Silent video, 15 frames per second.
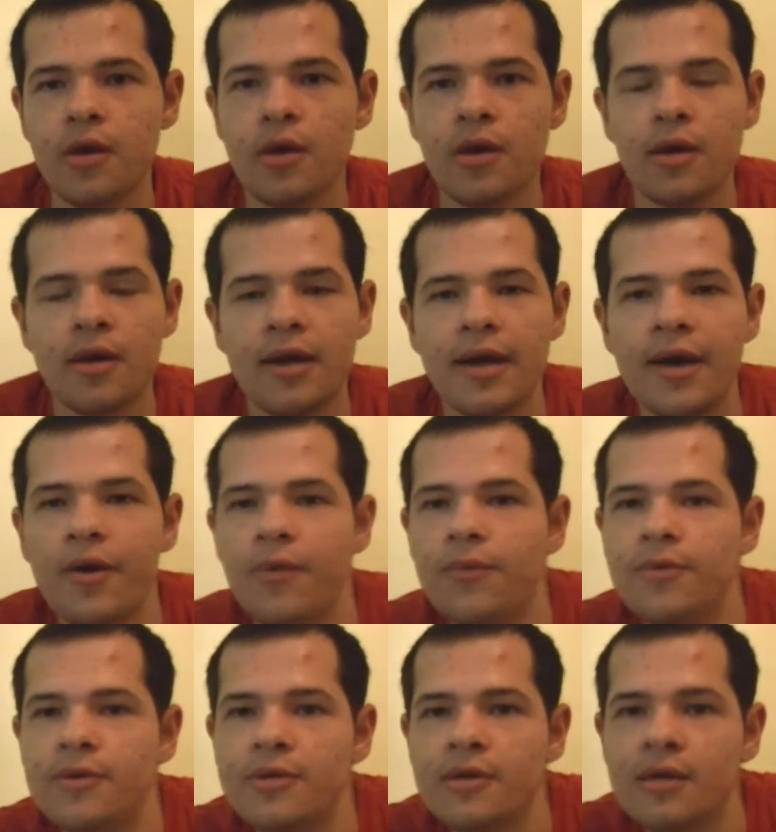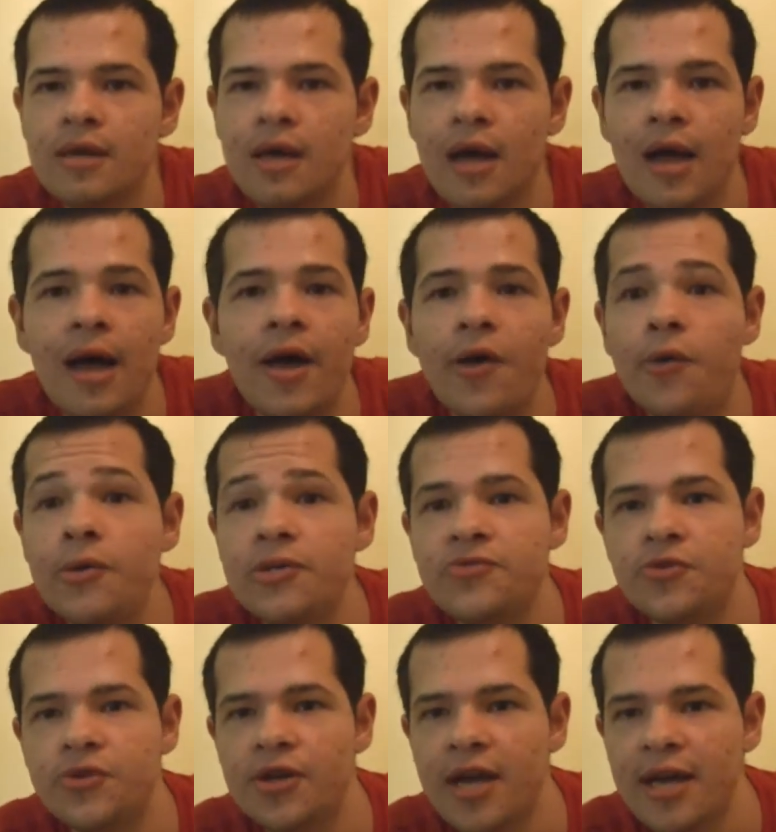Now, I always
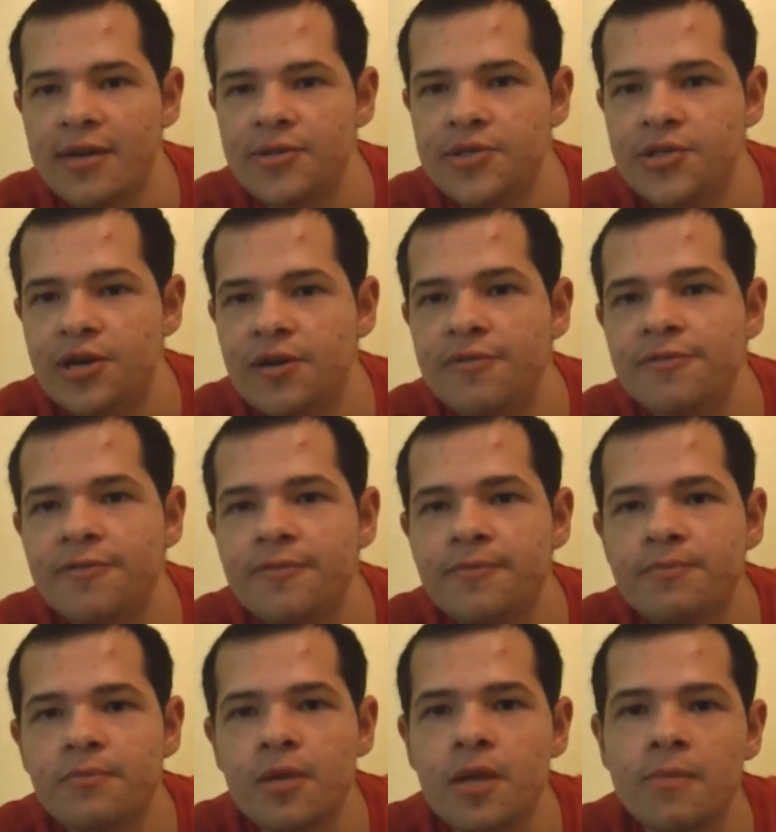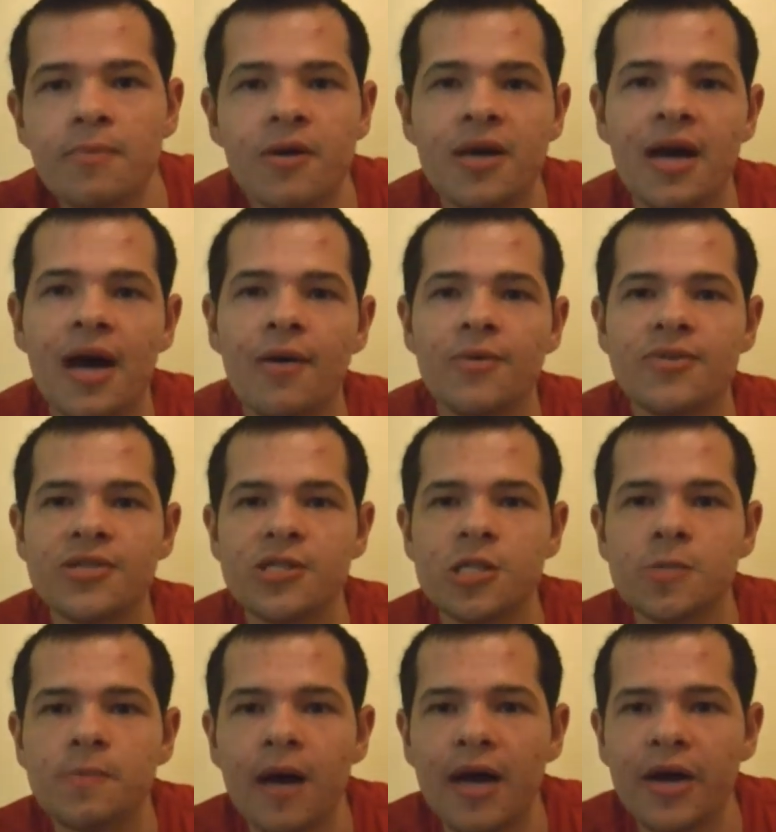forget stuff, but I was
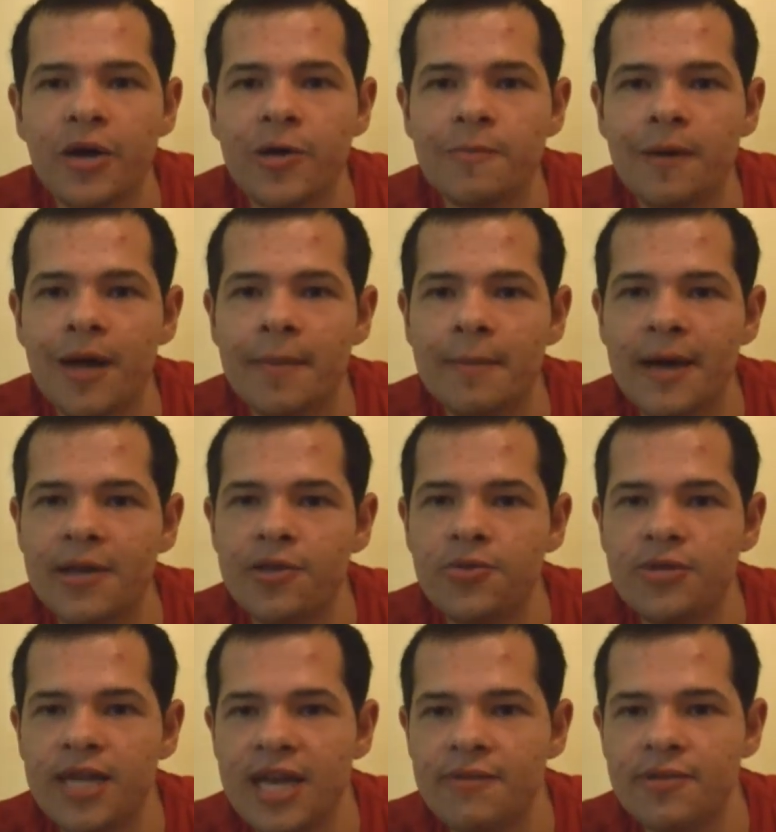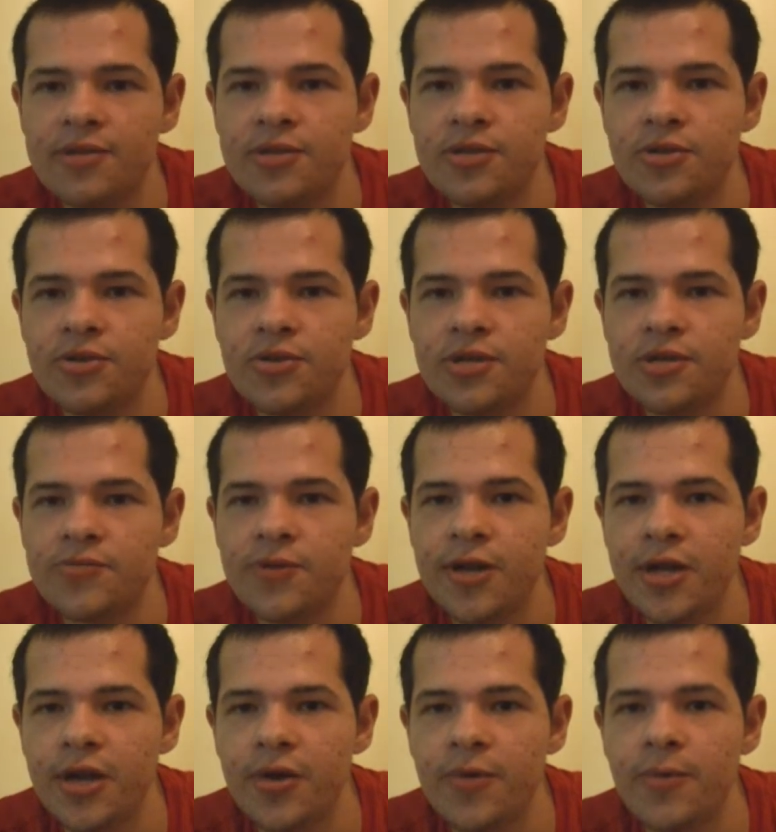inspired by Matthew Davis to do this
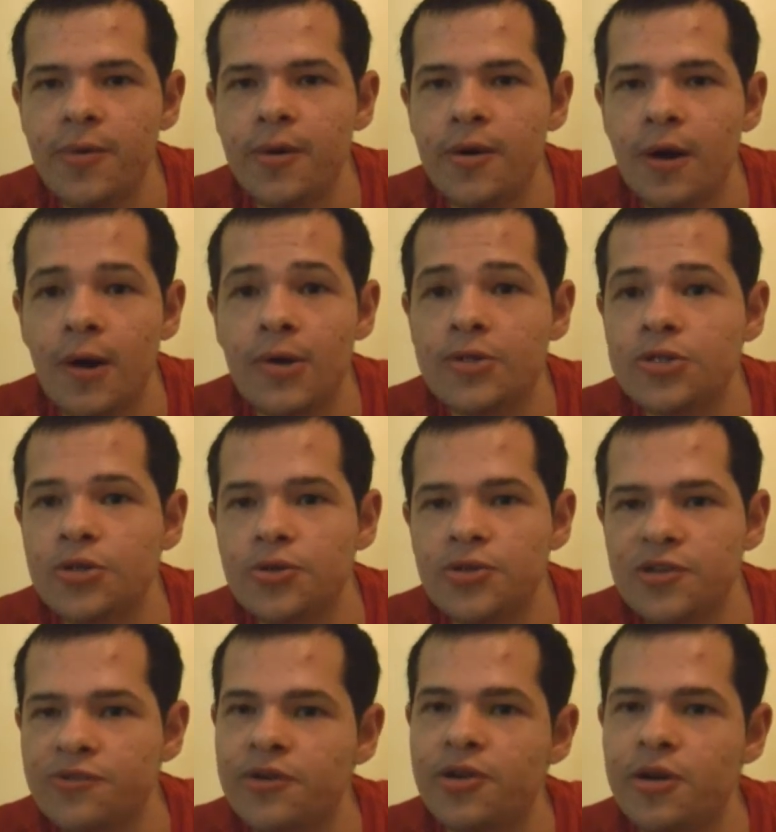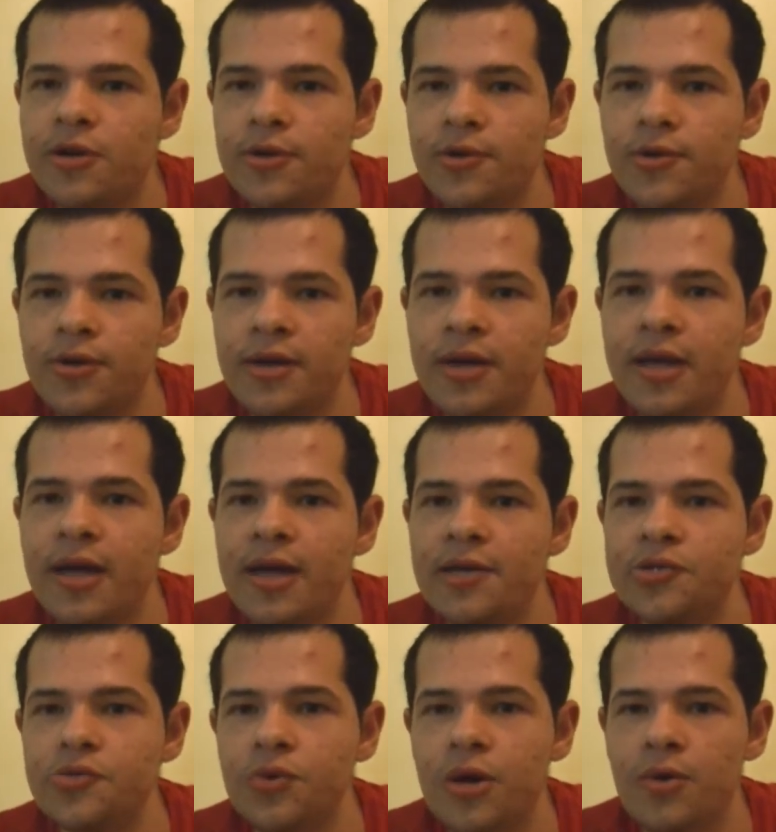video. Also, Different Colored Critic guy
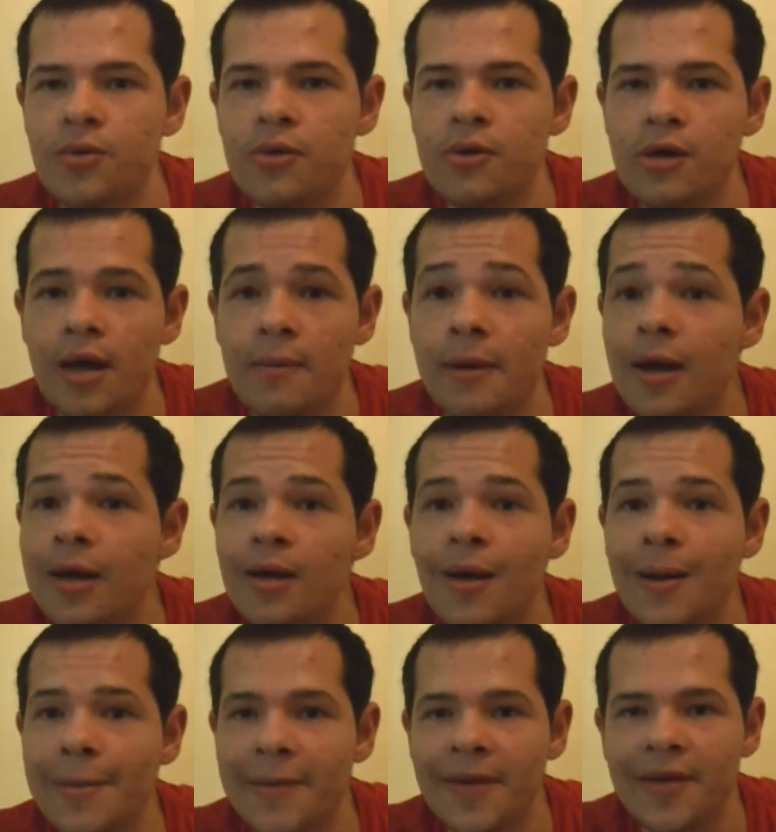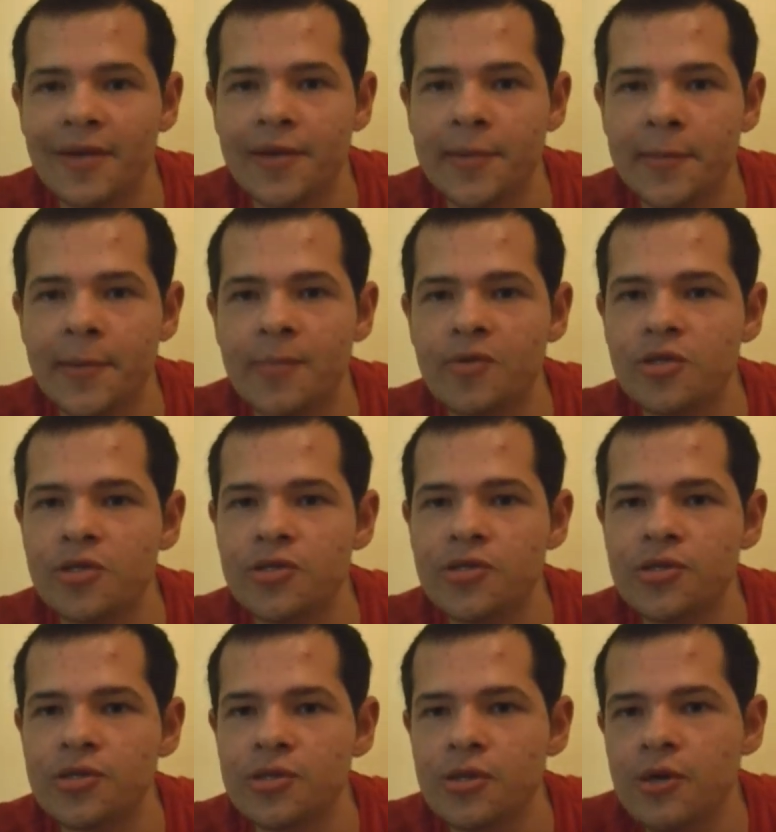as well. I'm not copying them, I'm
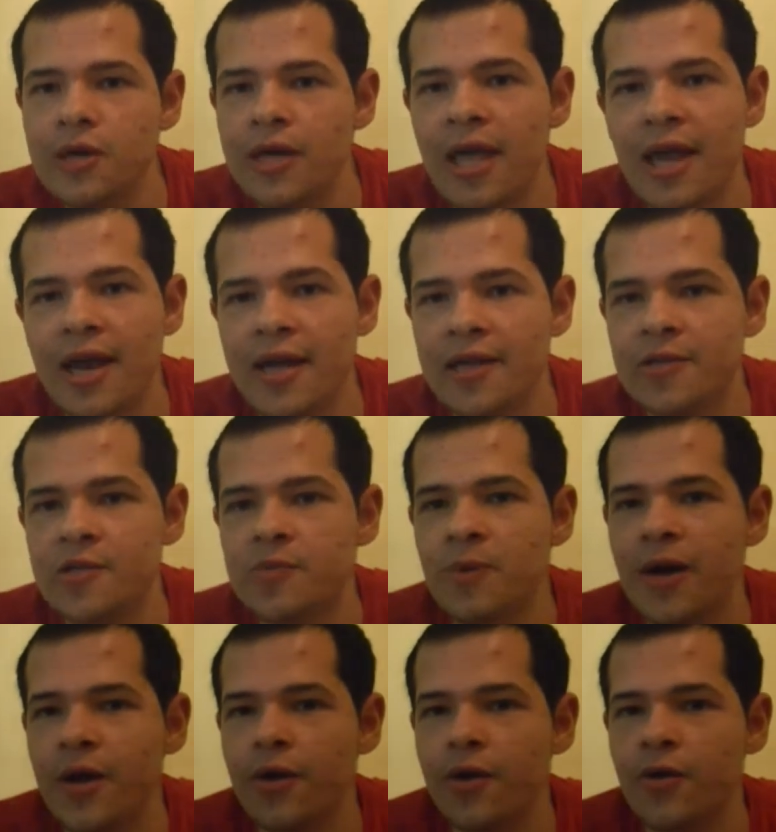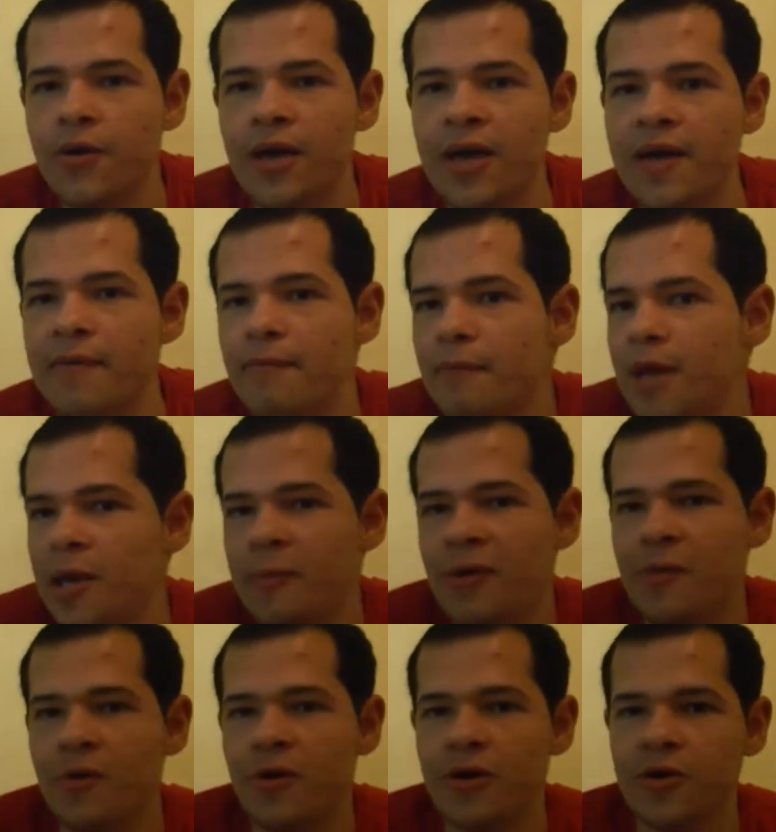just getting inspired, okay? Many
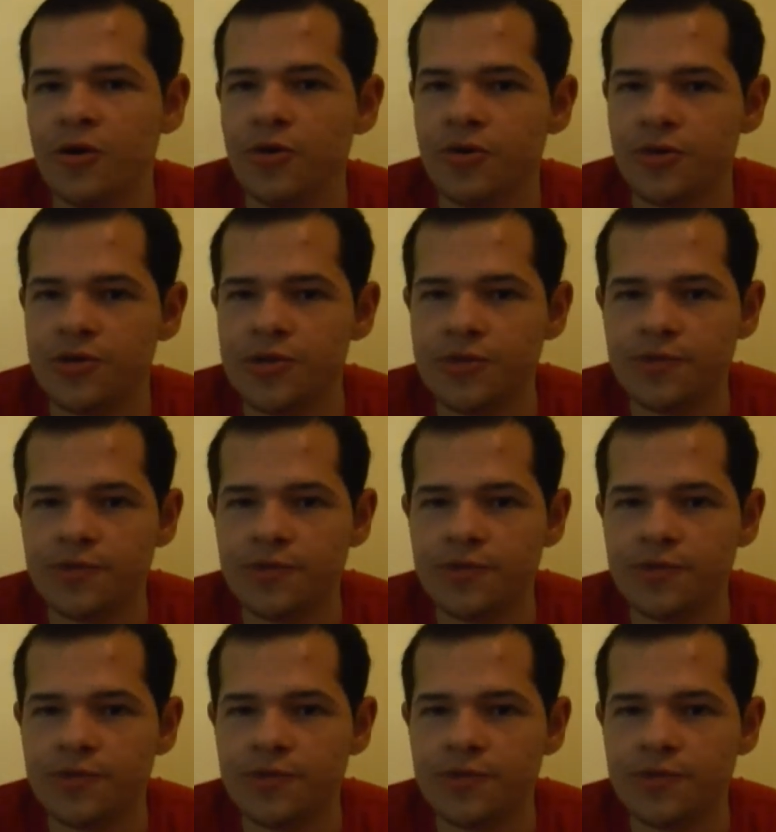people can do this.